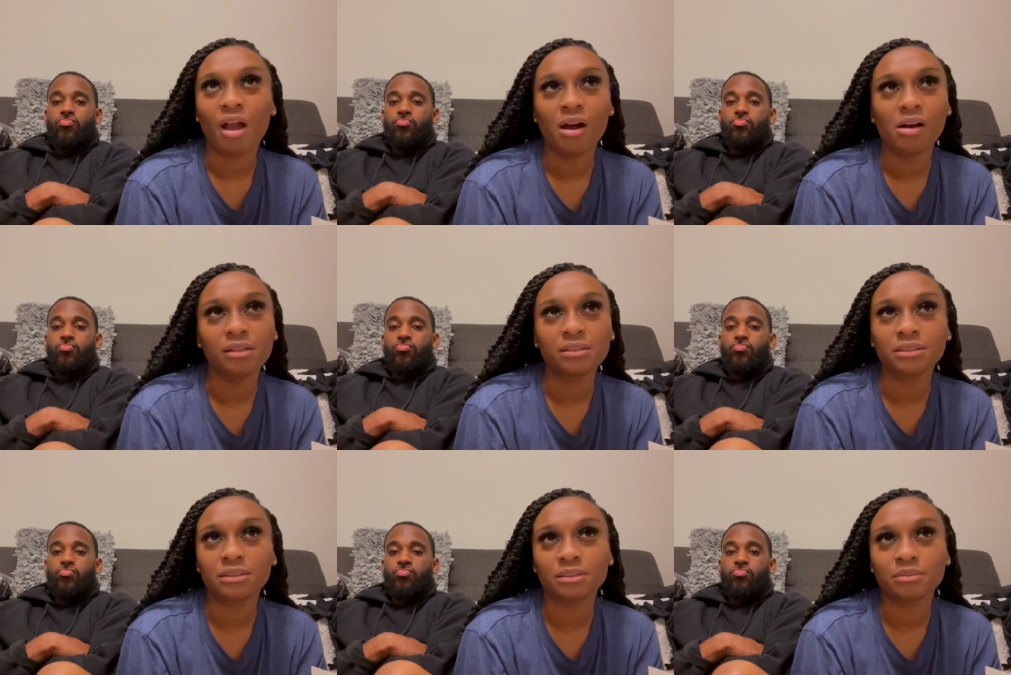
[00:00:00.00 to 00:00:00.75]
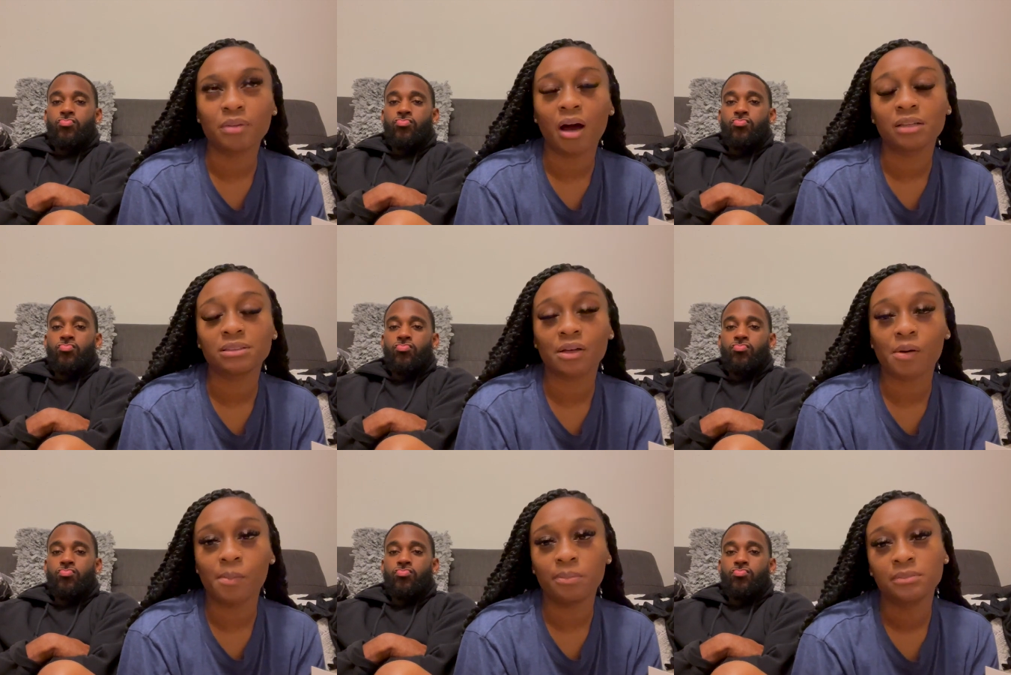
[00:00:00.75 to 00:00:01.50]
Speaker 1: Um,
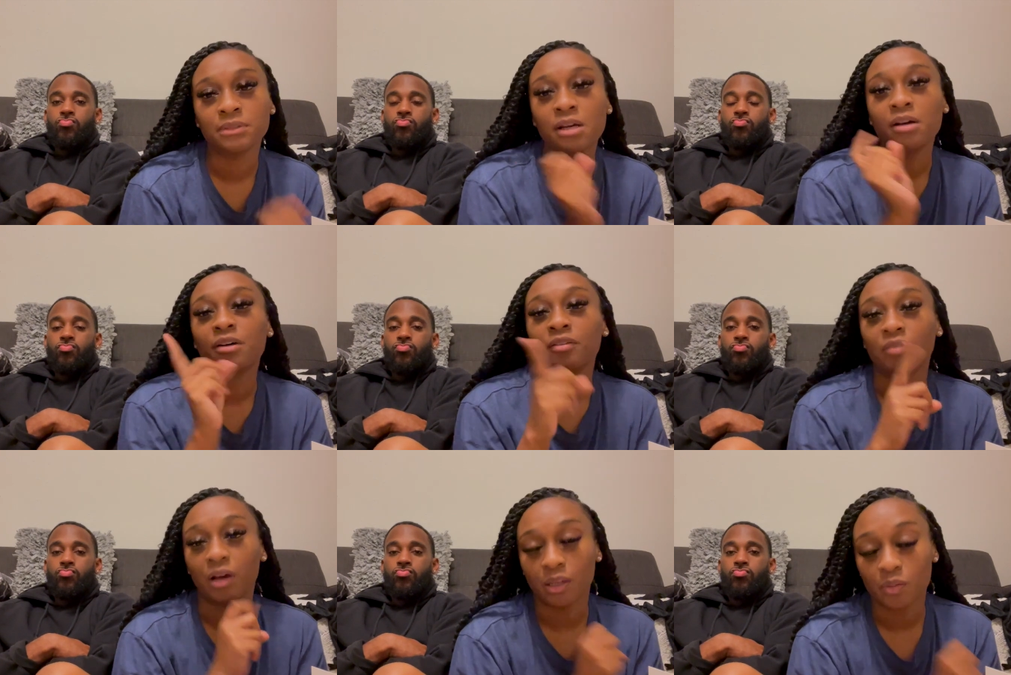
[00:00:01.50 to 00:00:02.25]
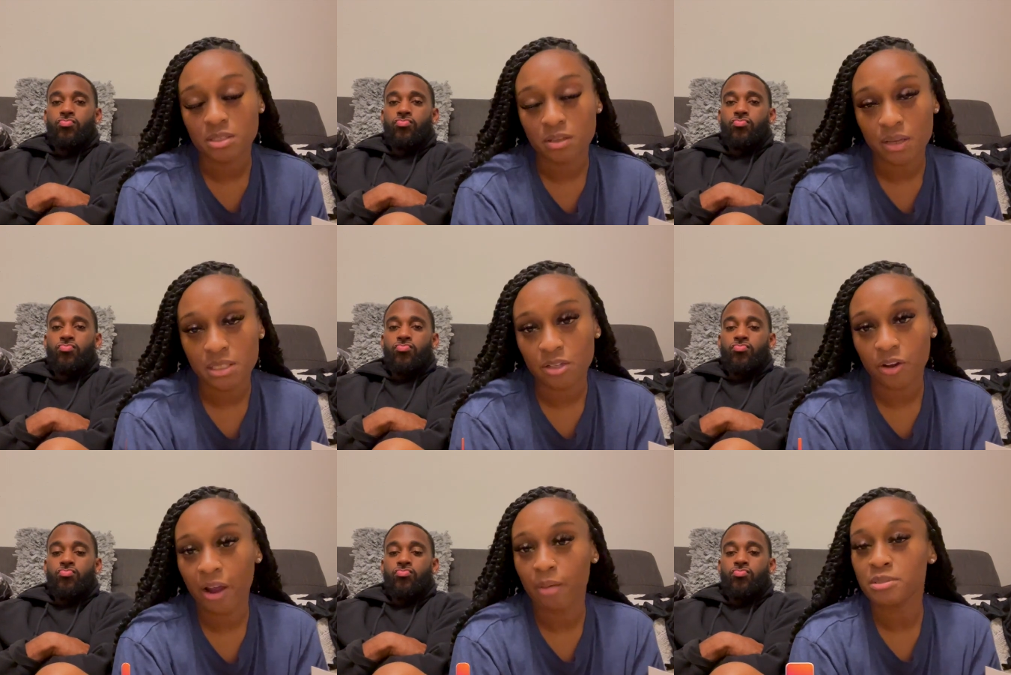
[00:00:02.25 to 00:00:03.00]
also, follow us on
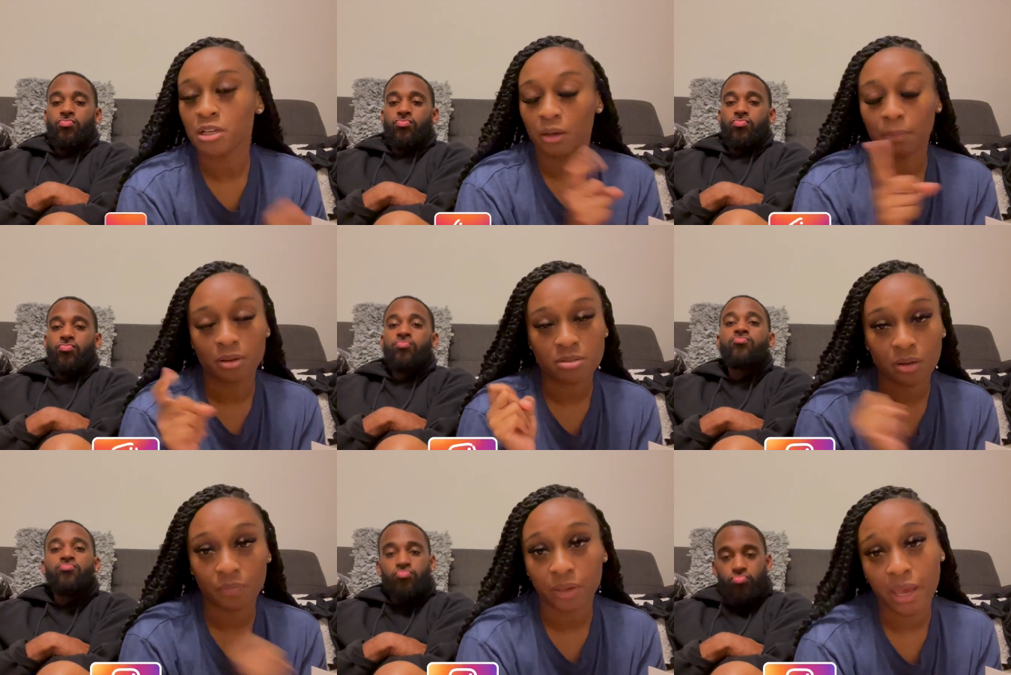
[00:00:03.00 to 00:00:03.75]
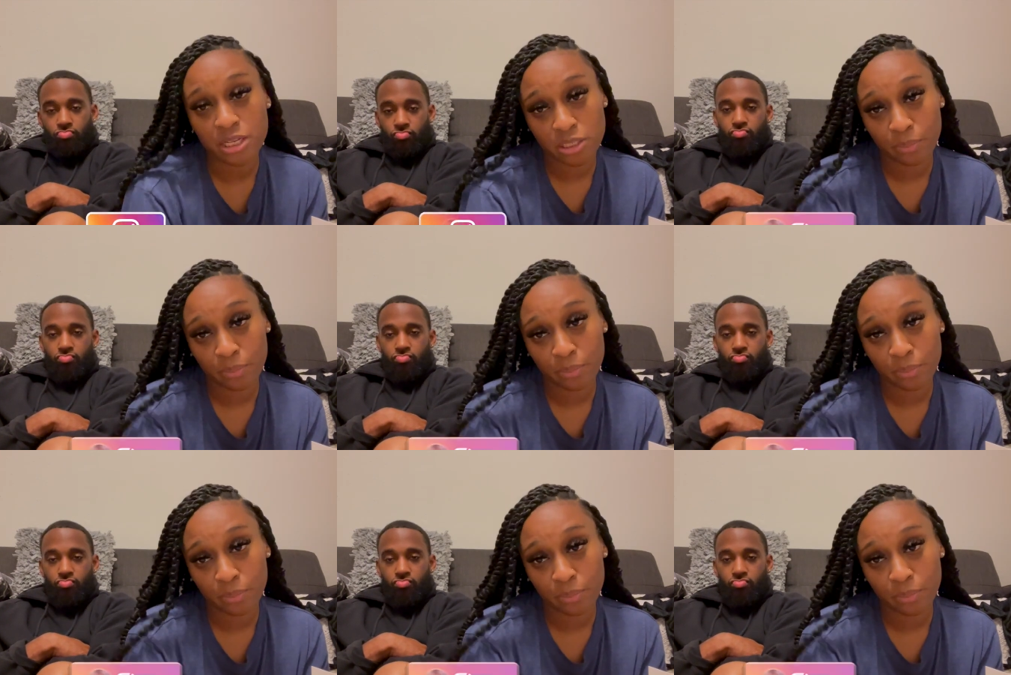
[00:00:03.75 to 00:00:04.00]
Instagram. Turn the post notification